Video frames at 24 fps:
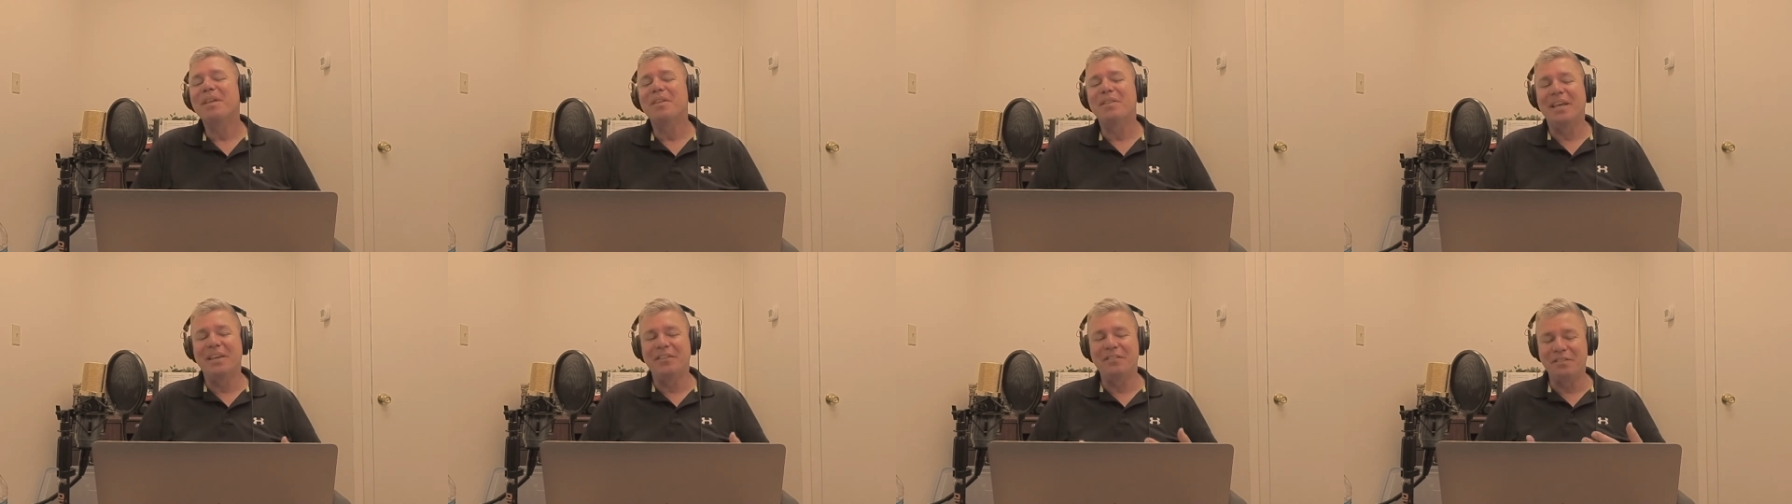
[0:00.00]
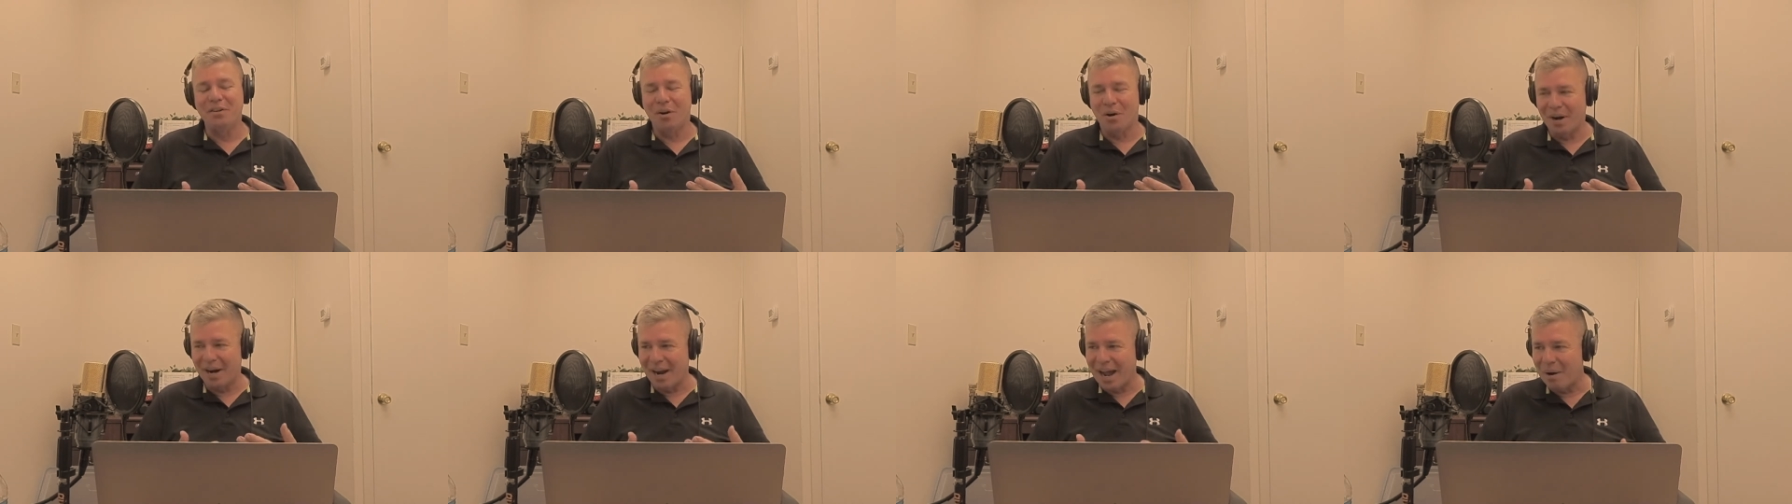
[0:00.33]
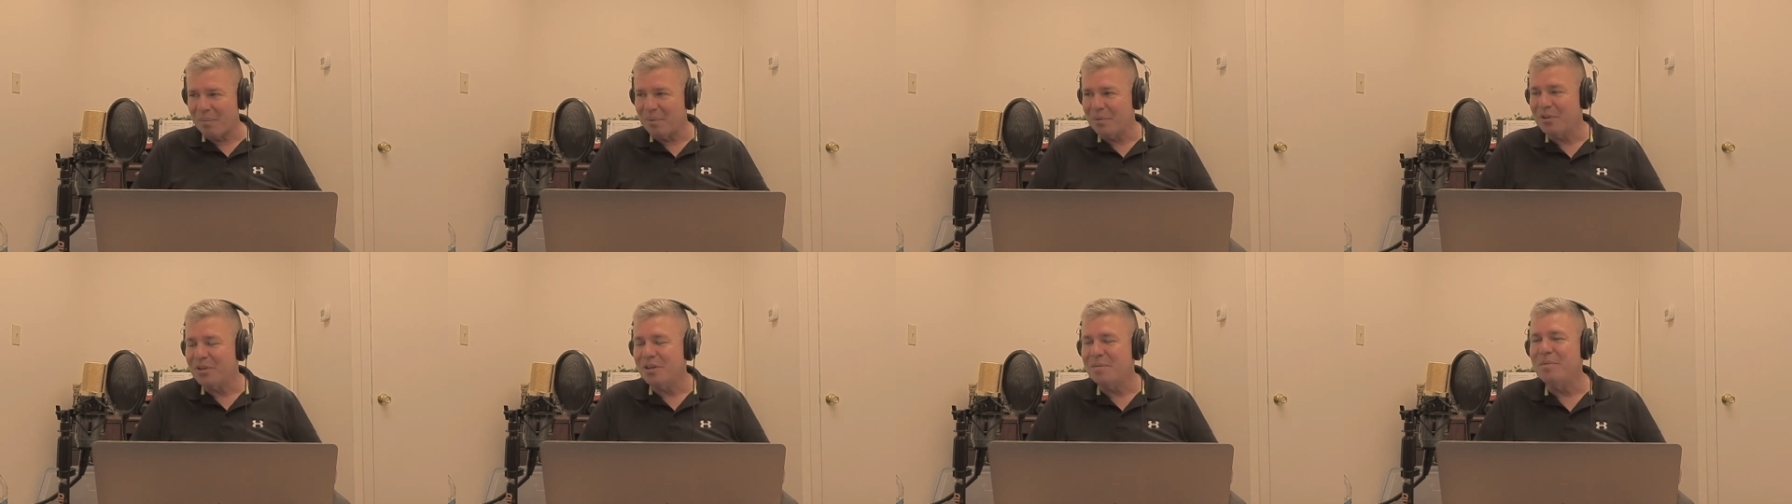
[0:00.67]
they started
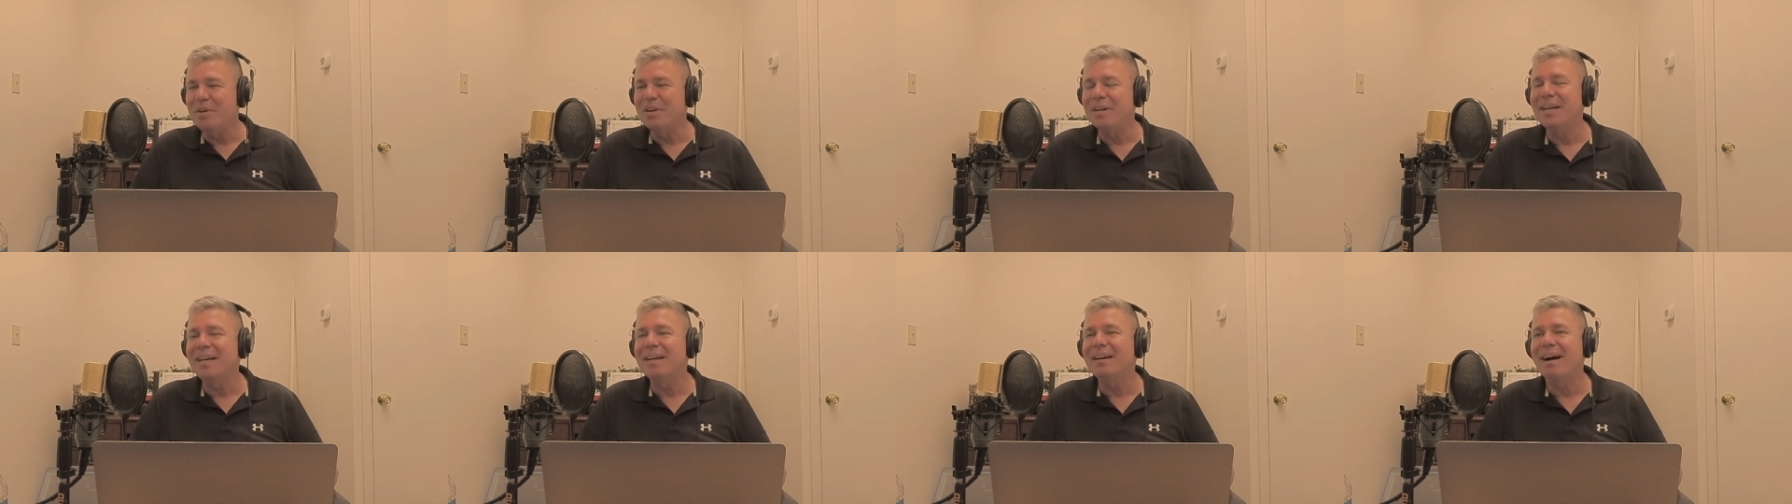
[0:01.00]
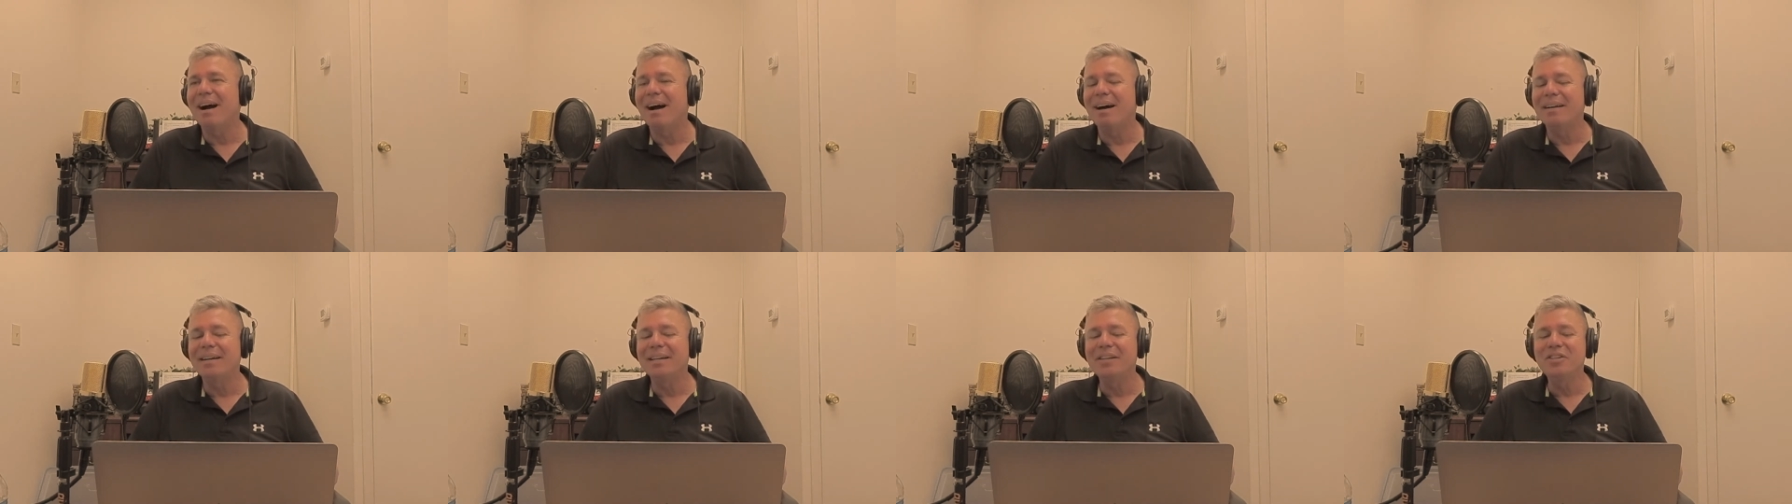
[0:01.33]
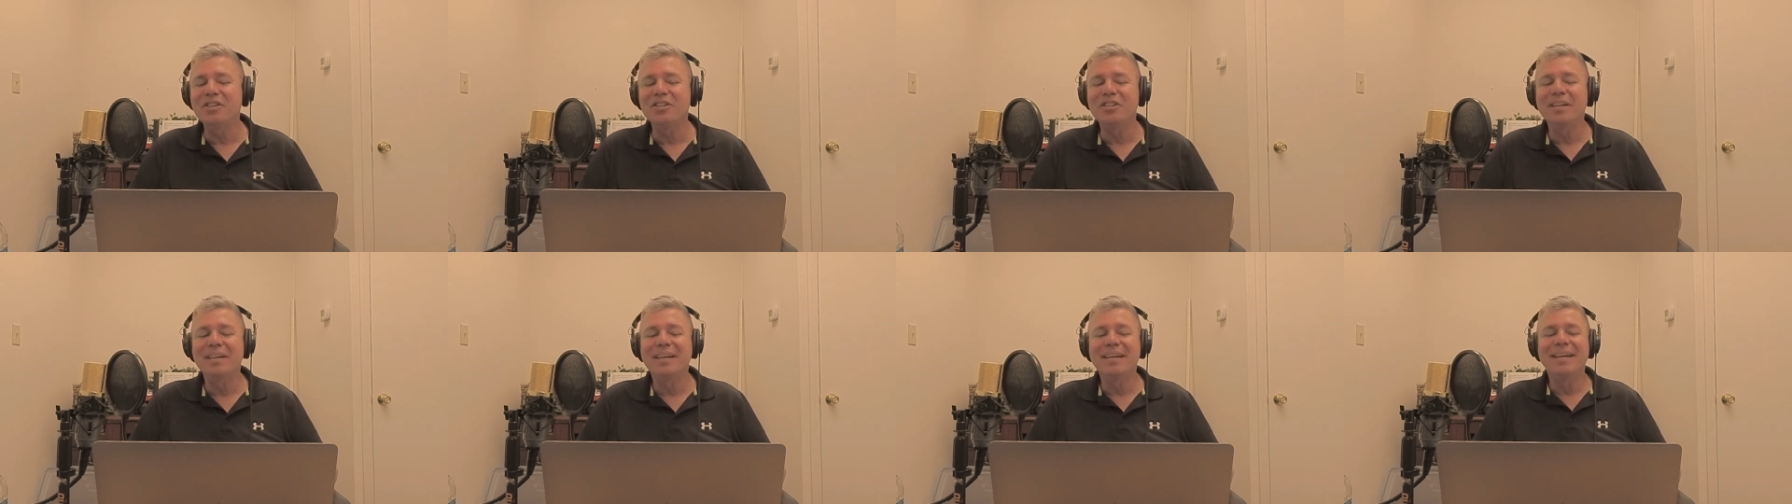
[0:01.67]
out with community
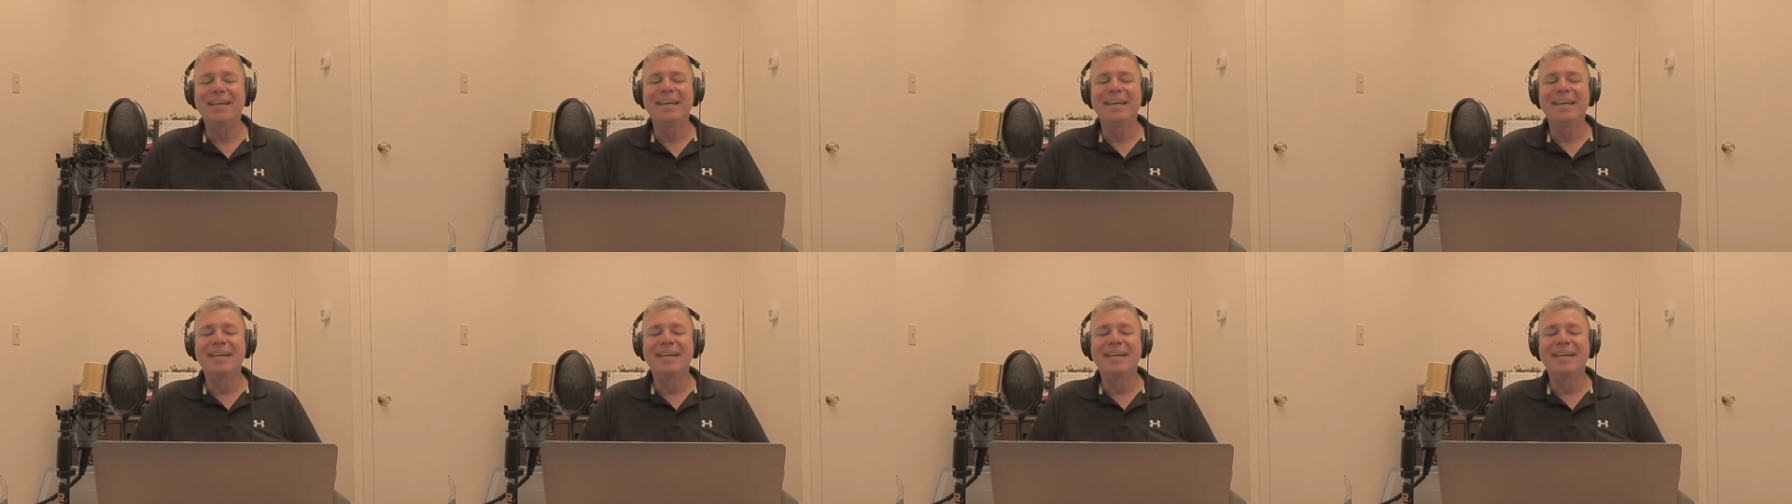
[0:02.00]
college,